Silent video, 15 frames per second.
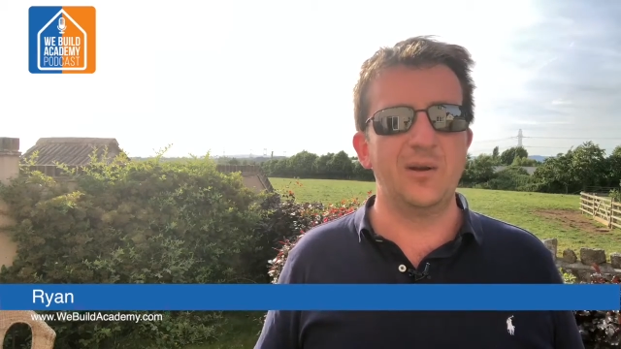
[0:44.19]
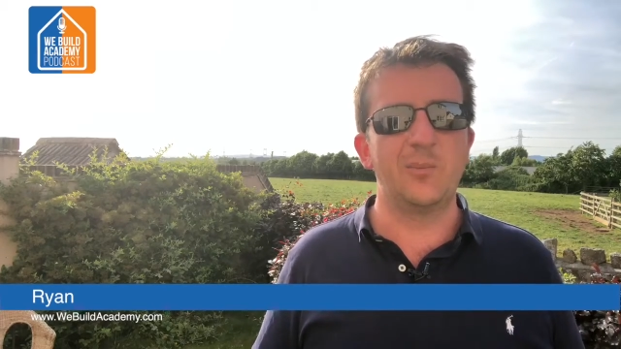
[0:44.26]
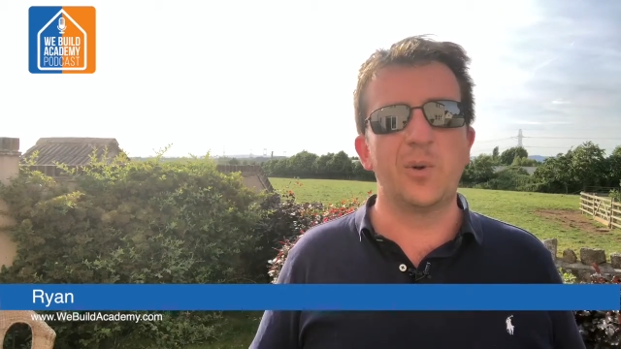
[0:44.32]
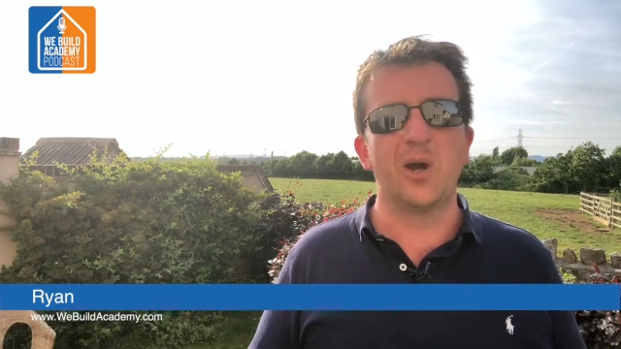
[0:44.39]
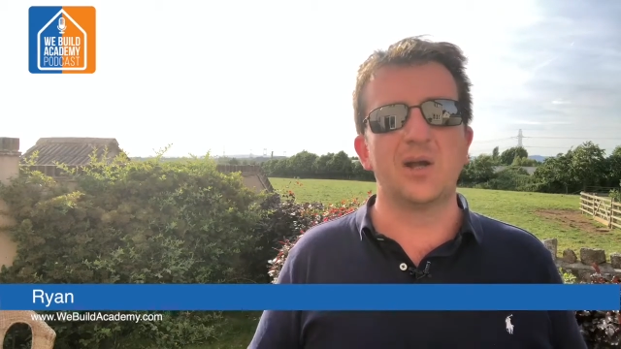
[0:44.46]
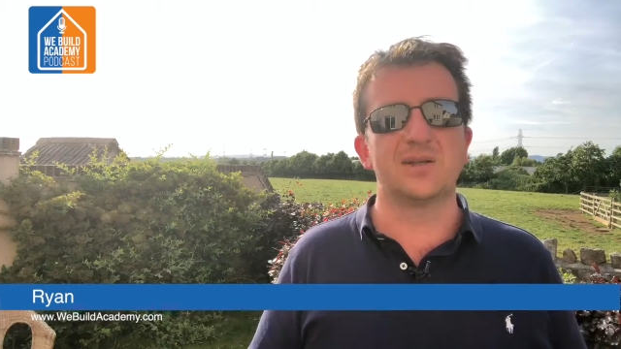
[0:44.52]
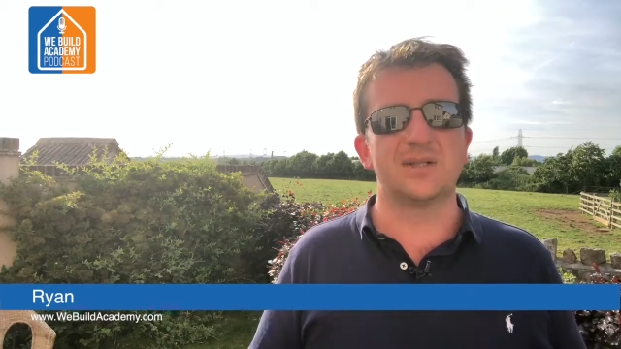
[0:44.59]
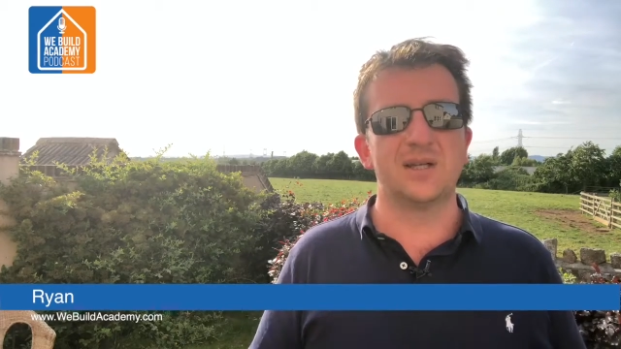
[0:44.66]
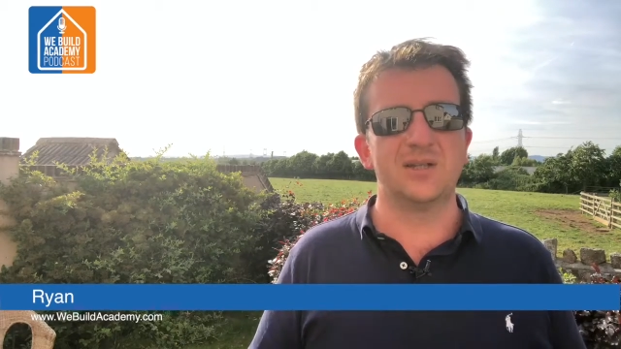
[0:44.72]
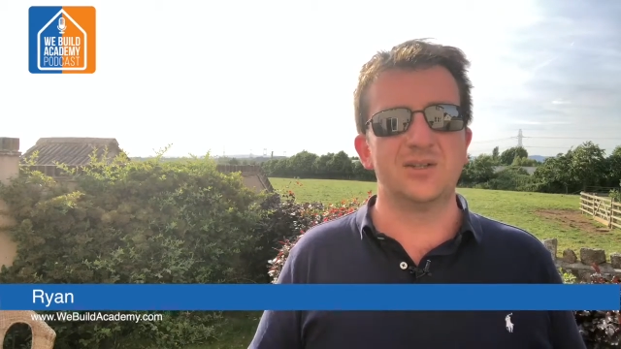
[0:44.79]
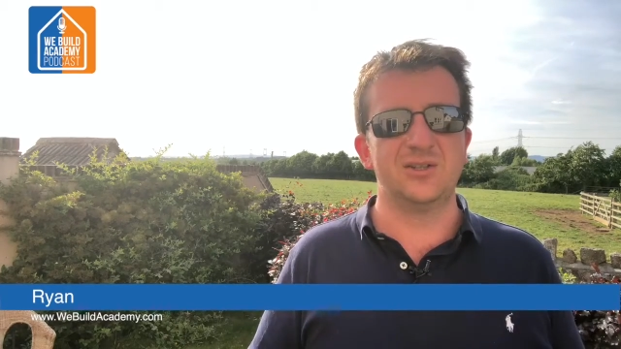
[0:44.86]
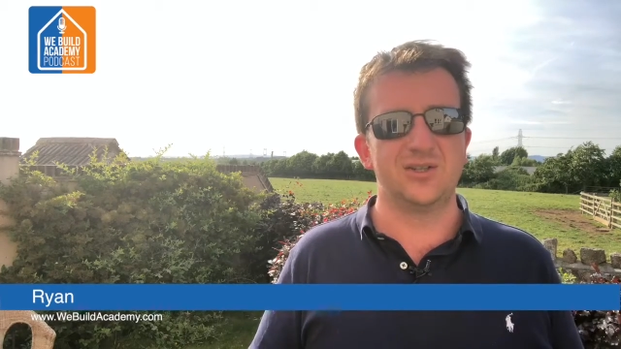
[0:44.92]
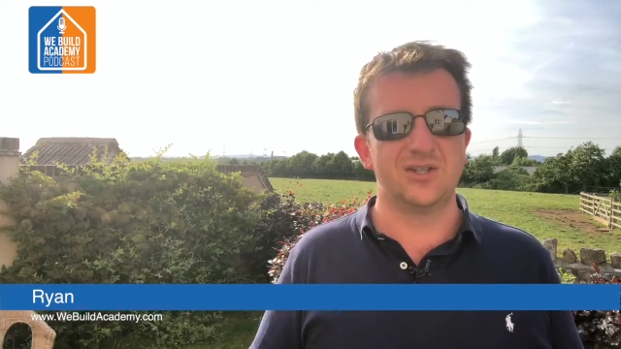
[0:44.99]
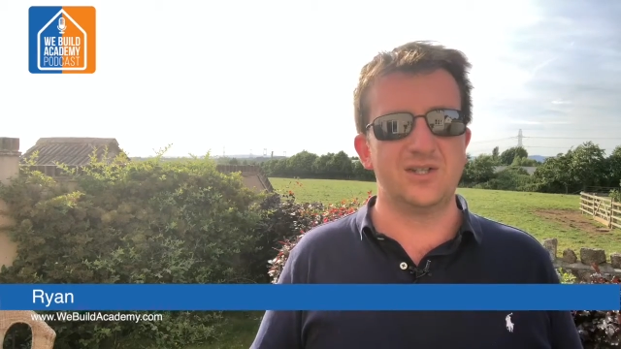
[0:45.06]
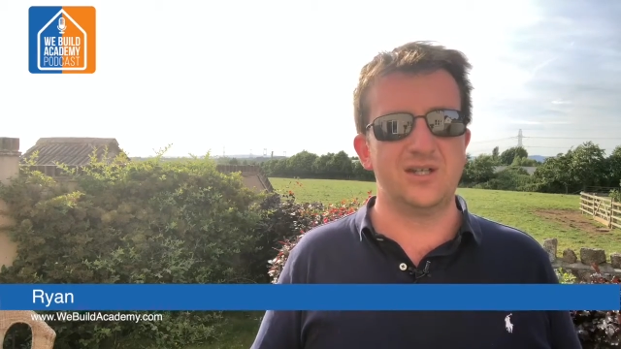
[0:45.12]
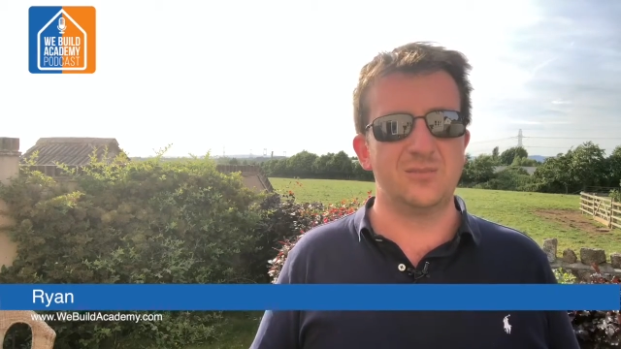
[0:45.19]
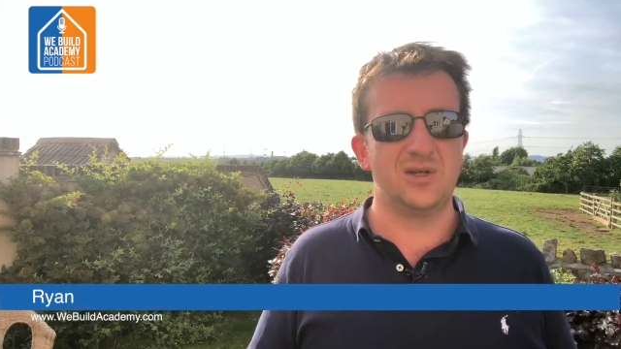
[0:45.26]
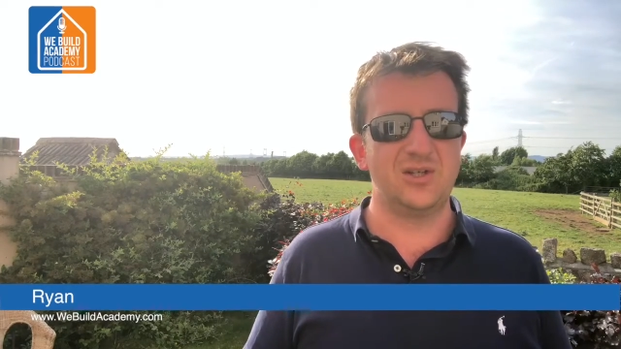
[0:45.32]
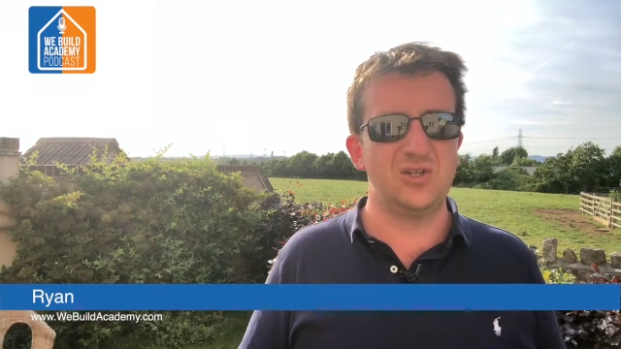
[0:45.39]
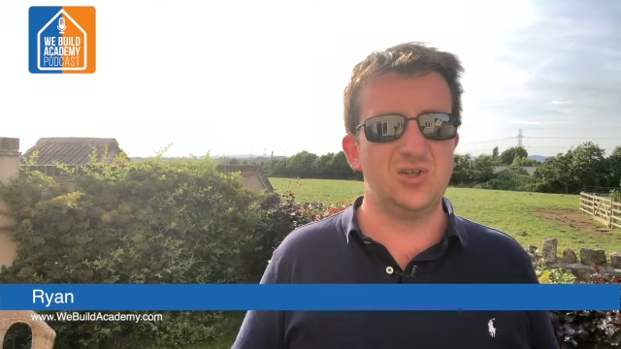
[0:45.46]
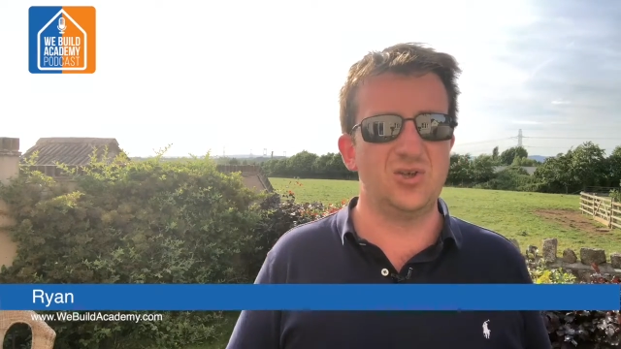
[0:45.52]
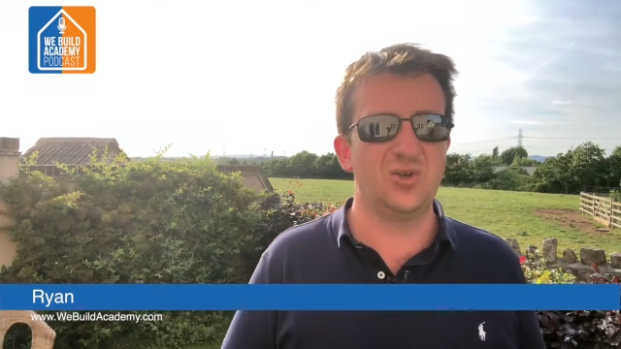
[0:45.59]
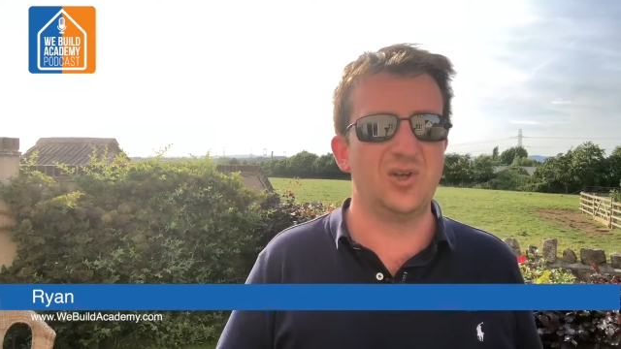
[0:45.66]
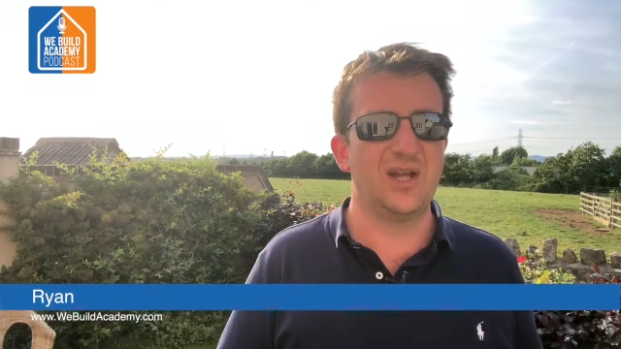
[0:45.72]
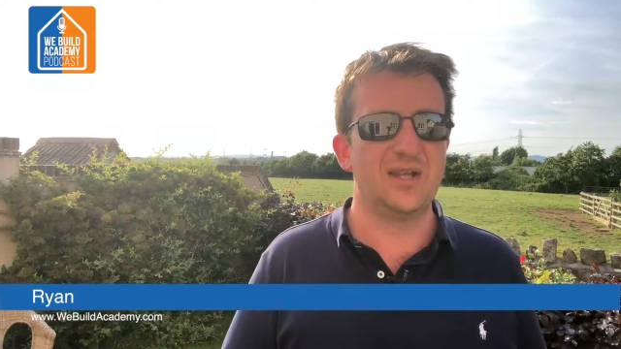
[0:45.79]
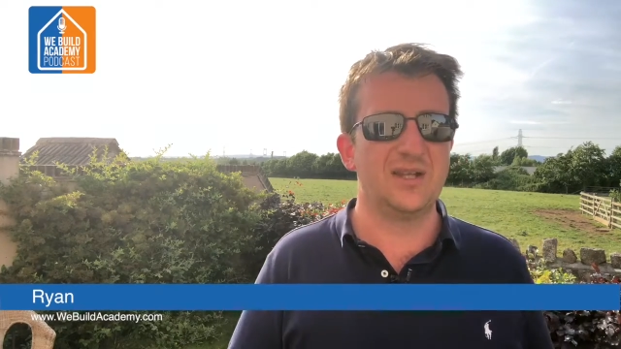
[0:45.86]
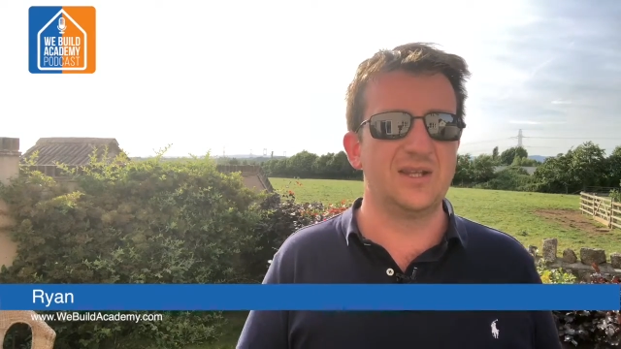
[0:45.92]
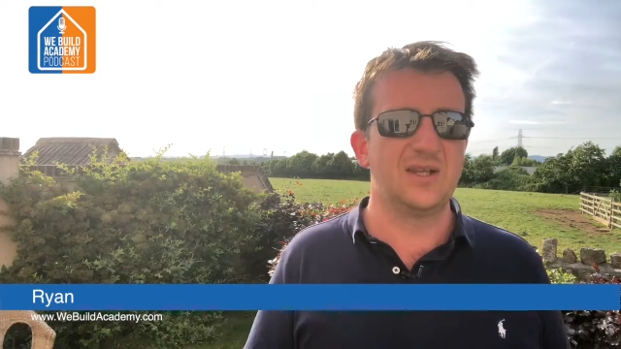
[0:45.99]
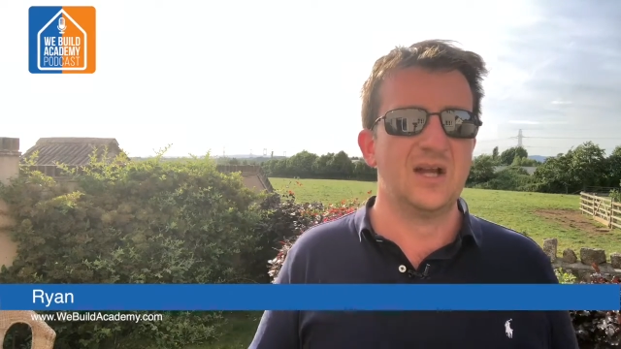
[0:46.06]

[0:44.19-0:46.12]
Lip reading: but you just need to make sure that